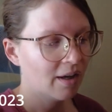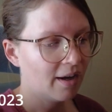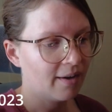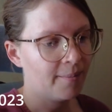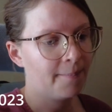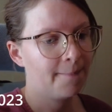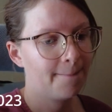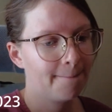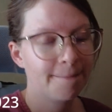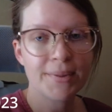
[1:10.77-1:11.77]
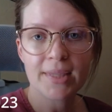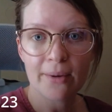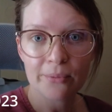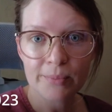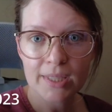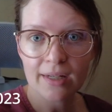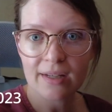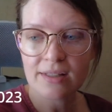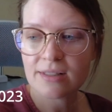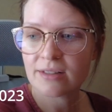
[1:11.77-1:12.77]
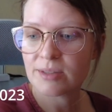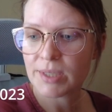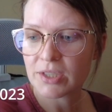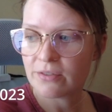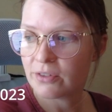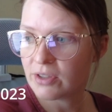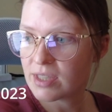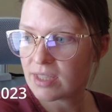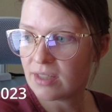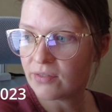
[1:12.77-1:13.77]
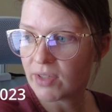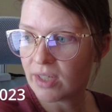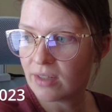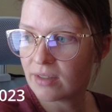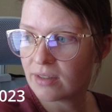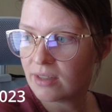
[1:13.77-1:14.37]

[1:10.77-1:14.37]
um, but that will be nice, especially for this evening.